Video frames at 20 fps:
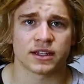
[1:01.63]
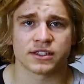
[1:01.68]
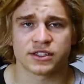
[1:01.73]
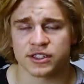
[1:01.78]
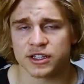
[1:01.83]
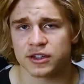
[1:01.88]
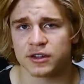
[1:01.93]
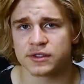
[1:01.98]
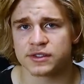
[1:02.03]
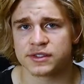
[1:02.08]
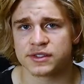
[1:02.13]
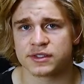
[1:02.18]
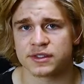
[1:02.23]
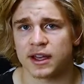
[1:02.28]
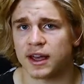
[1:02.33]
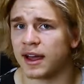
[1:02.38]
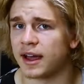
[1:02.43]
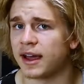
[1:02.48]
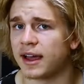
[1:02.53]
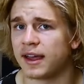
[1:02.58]
excuse
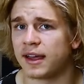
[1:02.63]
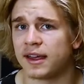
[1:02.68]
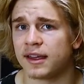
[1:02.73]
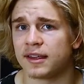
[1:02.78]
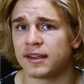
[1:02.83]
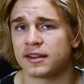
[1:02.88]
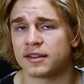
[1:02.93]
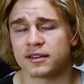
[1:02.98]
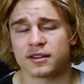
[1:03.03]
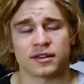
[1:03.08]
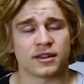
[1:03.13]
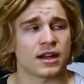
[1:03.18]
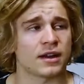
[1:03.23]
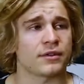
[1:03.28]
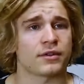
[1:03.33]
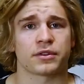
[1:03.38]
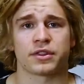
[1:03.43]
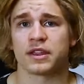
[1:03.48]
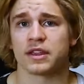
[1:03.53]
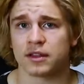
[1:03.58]
I could
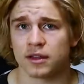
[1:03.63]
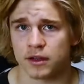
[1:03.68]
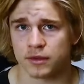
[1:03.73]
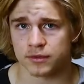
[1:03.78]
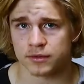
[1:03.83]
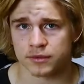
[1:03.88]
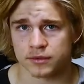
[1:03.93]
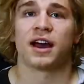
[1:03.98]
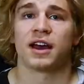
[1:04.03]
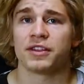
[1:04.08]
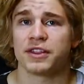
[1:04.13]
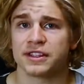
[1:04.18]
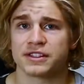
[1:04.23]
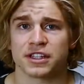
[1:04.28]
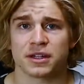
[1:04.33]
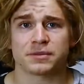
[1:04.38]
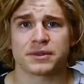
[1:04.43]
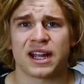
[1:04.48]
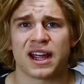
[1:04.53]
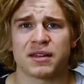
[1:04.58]
ever think of. I think
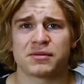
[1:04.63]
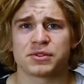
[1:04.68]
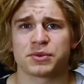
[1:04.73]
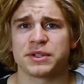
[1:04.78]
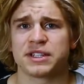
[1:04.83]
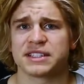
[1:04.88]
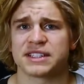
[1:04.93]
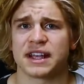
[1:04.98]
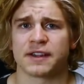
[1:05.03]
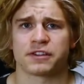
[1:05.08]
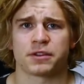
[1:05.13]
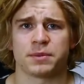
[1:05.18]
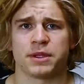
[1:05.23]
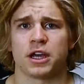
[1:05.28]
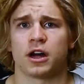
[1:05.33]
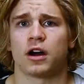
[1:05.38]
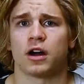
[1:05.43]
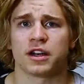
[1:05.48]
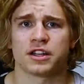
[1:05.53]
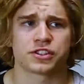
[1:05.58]
sometimes we just have to be
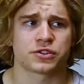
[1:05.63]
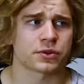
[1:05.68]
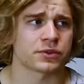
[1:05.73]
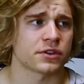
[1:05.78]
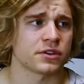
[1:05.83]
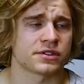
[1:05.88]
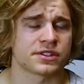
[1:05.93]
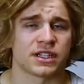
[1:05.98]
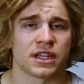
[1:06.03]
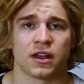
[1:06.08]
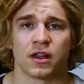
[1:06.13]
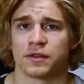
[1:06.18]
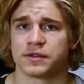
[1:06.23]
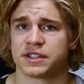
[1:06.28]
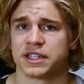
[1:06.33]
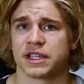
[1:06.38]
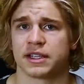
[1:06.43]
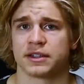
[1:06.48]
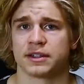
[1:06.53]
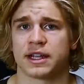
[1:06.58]
honest with ourselves
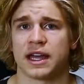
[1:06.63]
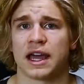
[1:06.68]
and